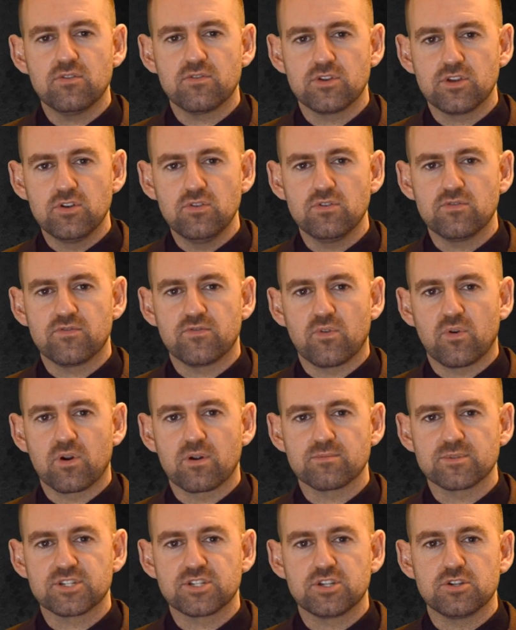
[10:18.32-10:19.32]

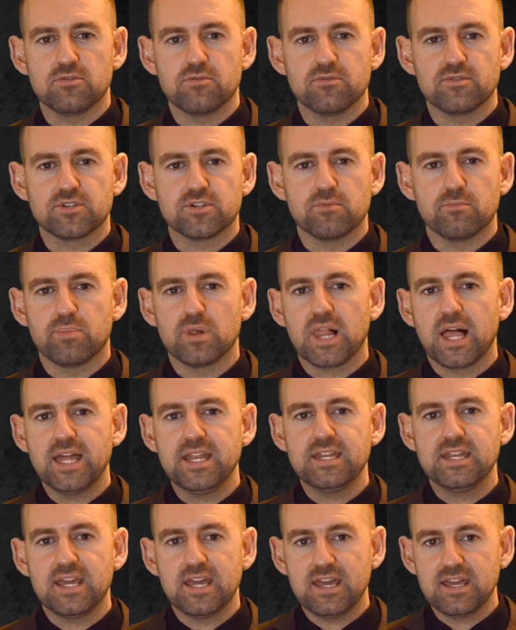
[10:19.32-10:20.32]
uniforms to
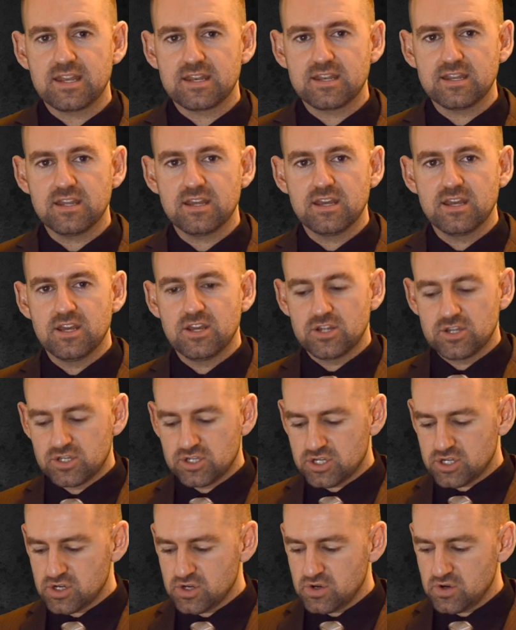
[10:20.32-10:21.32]
blend in
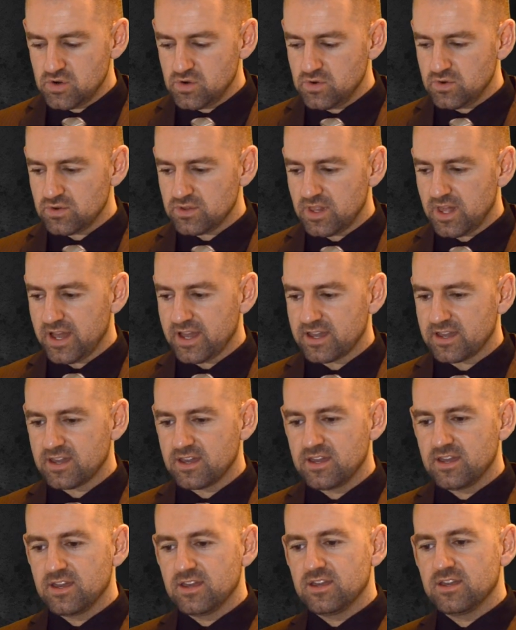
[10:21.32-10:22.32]
to like
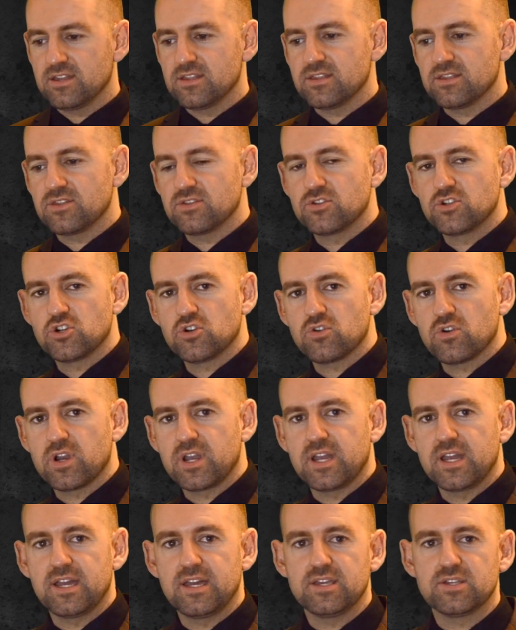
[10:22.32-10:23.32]

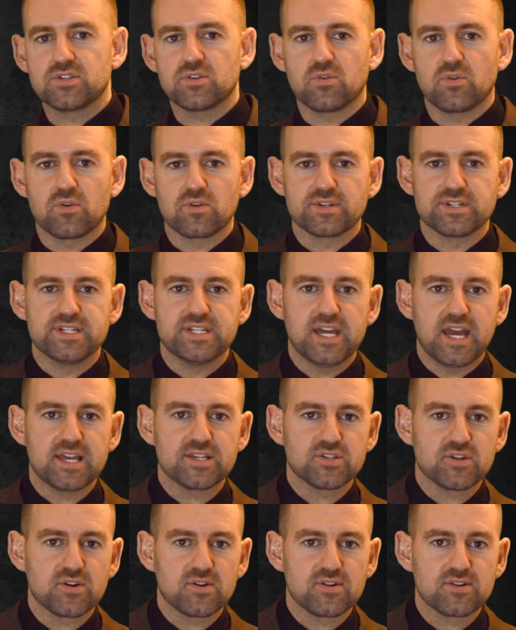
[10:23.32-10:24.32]
trees or
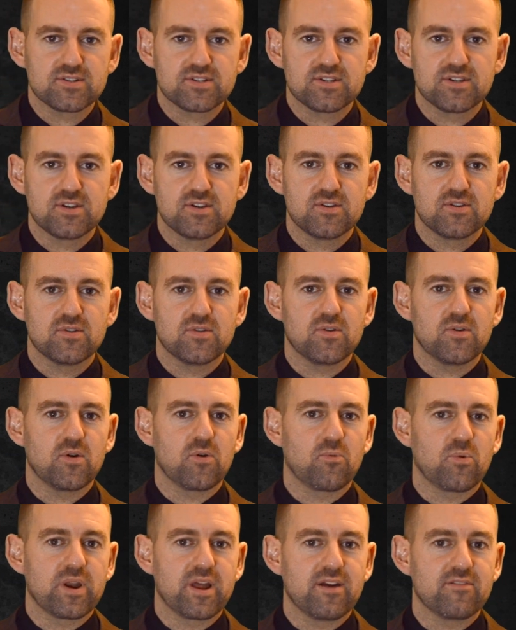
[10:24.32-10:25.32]
desert or
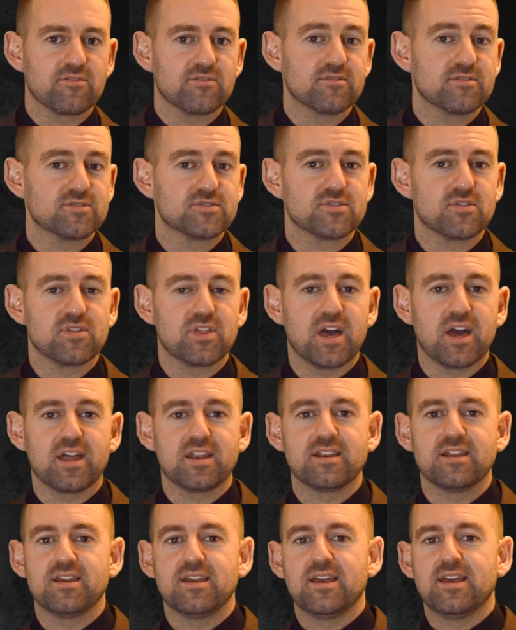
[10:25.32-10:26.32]
whatever, so
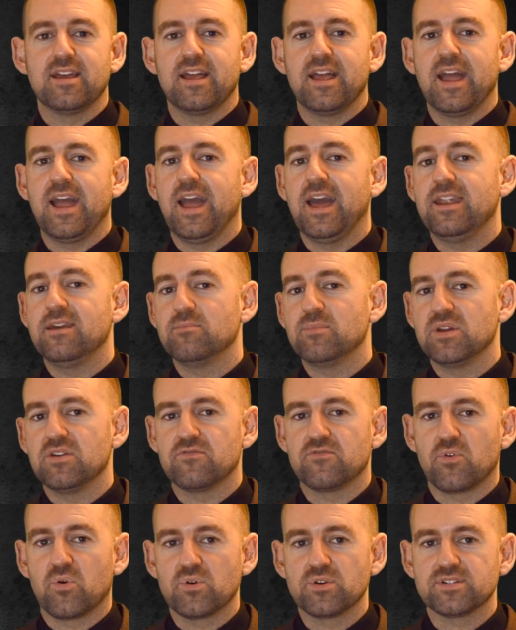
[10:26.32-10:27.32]
that enemy
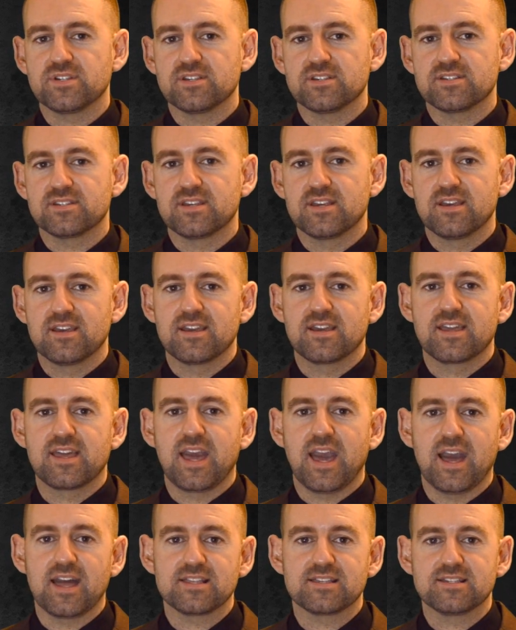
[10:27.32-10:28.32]
forces
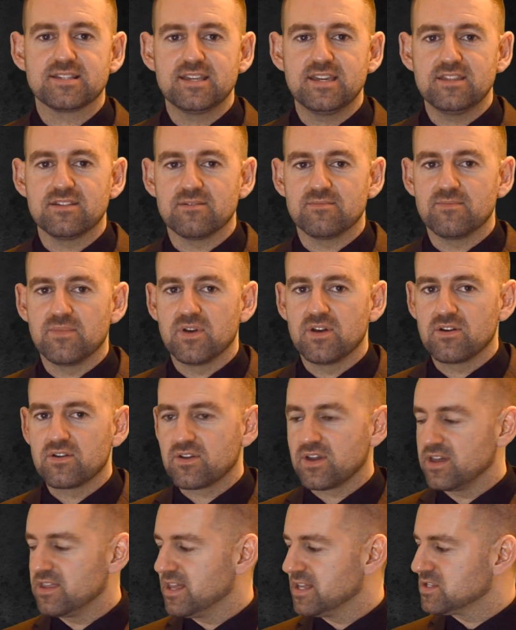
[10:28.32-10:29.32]
can't see them.
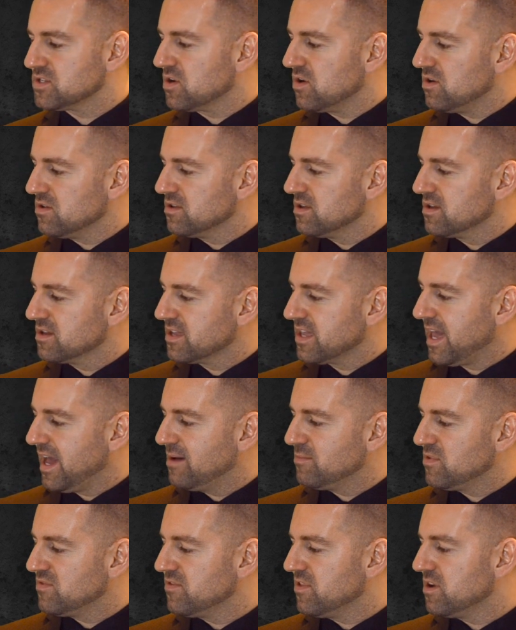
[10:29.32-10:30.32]
Okay, that's called
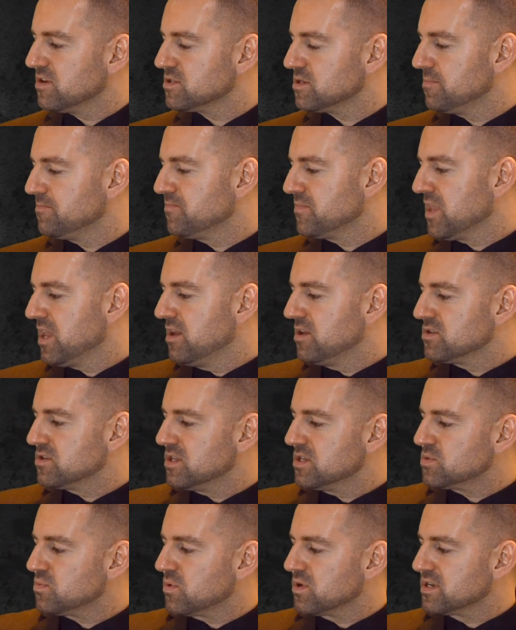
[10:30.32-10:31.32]
camouflage. So
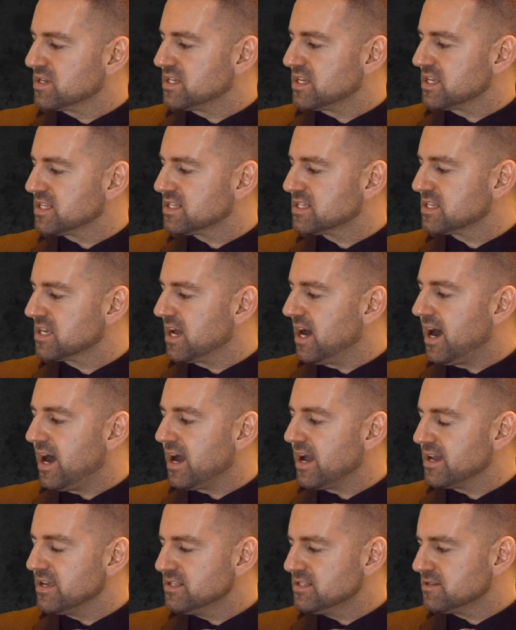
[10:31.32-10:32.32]
this word
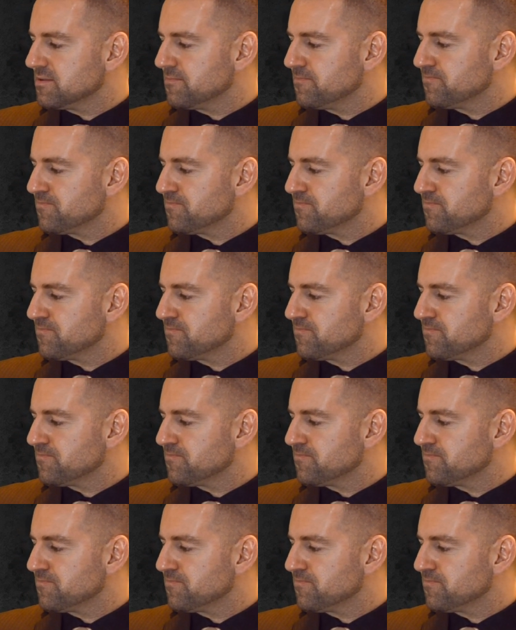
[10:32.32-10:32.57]
disguise.